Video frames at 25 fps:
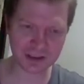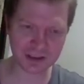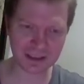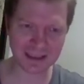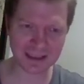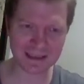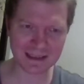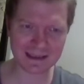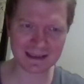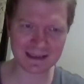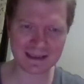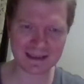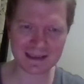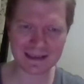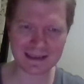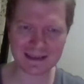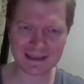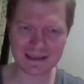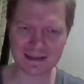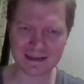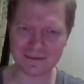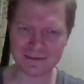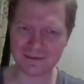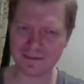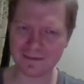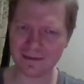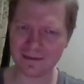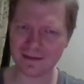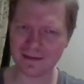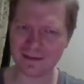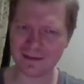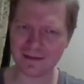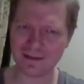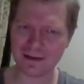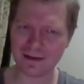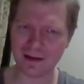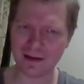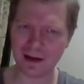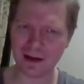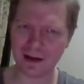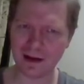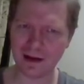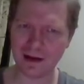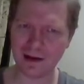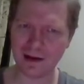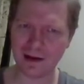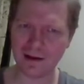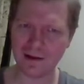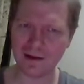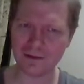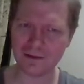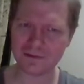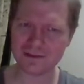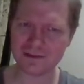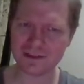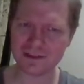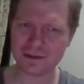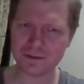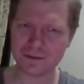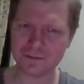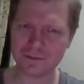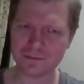and then, let's see here.